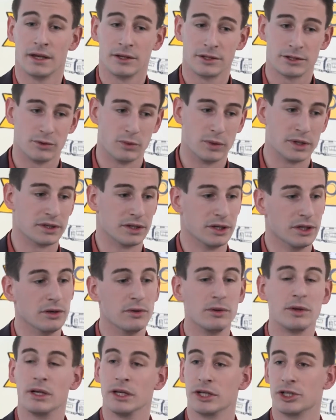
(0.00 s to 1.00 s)
So, with the
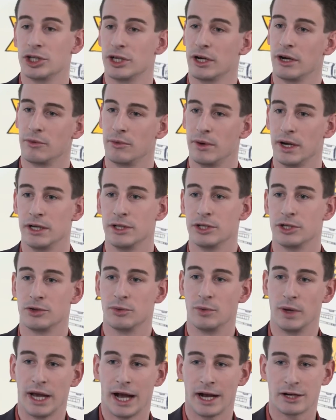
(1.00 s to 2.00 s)
new ClickShare
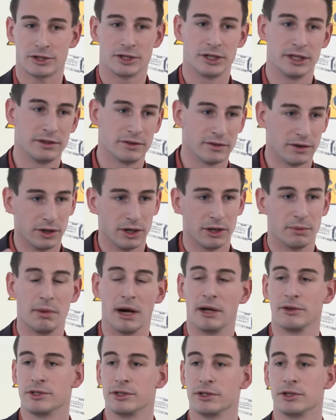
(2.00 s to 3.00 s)
range, we actually thought
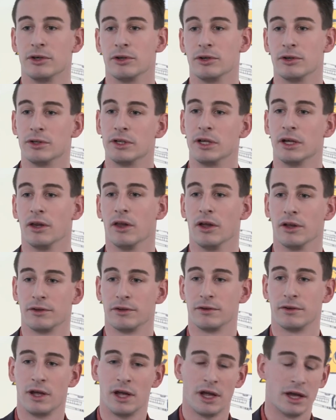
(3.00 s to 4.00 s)
about security a
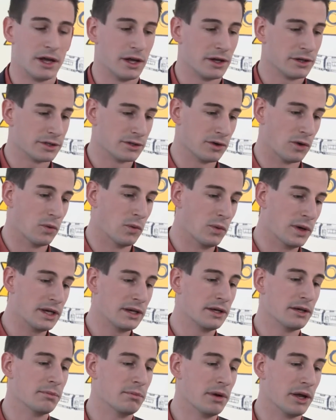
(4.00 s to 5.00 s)
lot. So
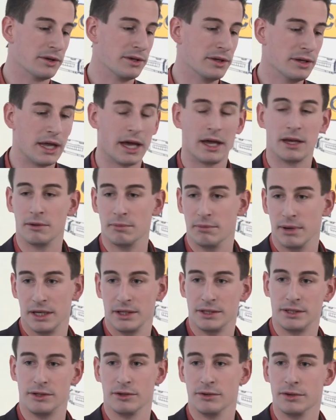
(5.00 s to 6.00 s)
within the button and the
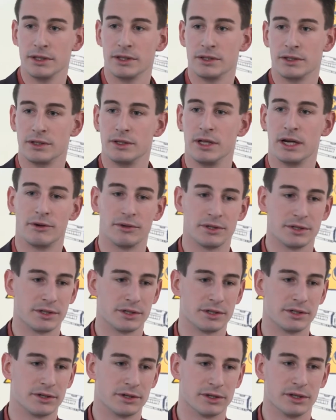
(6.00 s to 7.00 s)
base units, there is a
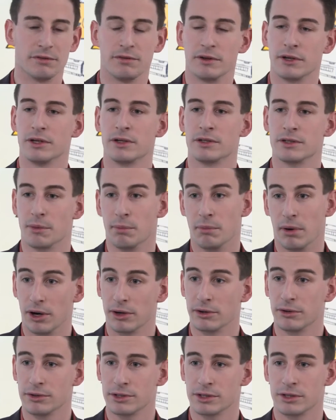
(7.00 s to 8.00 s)
certificate, a
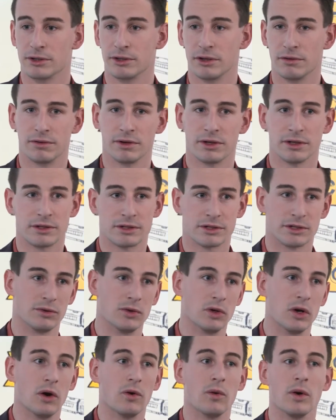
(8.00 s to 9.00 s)
Barco certificate, so
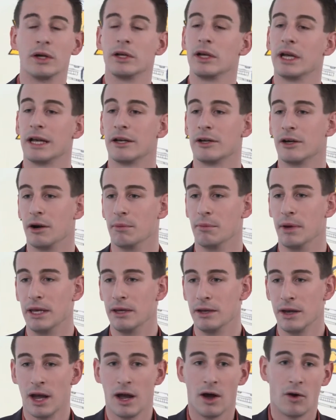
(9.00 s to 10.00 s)
no one can come
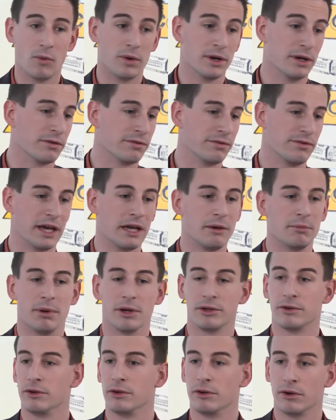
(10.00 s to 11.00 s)
in with a fake
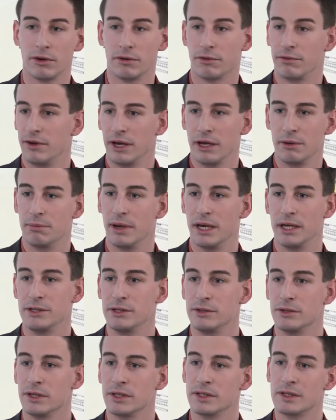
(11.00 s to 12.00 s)
button or a fake
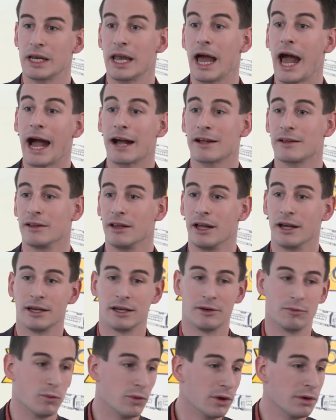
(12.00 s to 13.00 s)
base unit and act
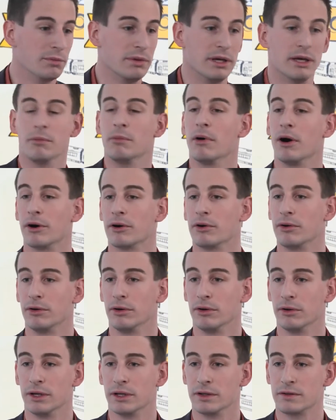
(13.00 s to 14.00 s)
like it would be a Barco
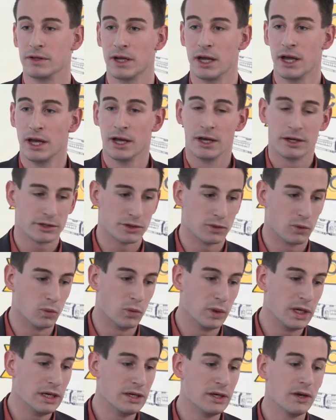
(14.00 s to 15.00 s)
unit. So
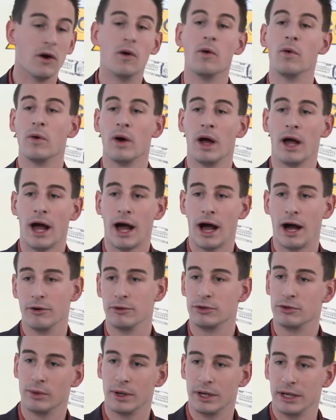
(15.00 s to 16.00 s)
we know how
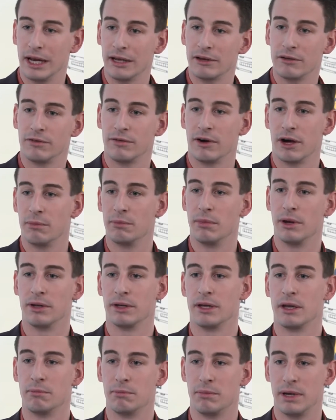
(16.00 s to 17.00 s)
to identify
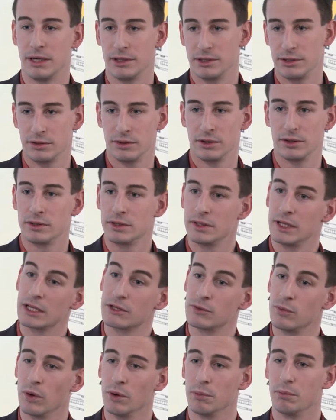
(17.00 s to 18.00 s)
button and base unit.
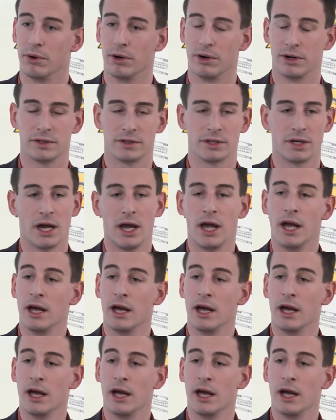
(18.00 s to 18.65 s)
That's one part.